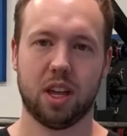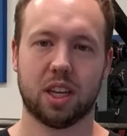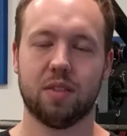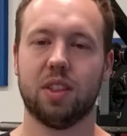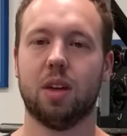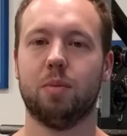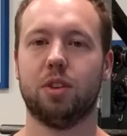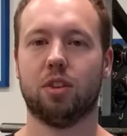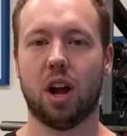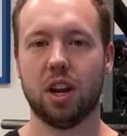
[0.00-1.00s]
giving them
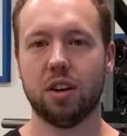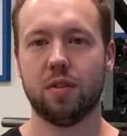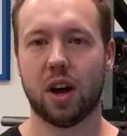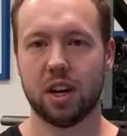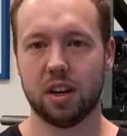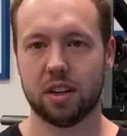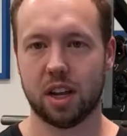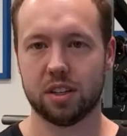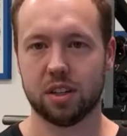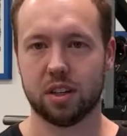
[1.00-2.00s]
your undivided
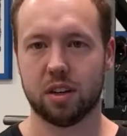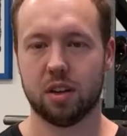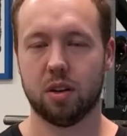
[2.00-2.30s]
attention.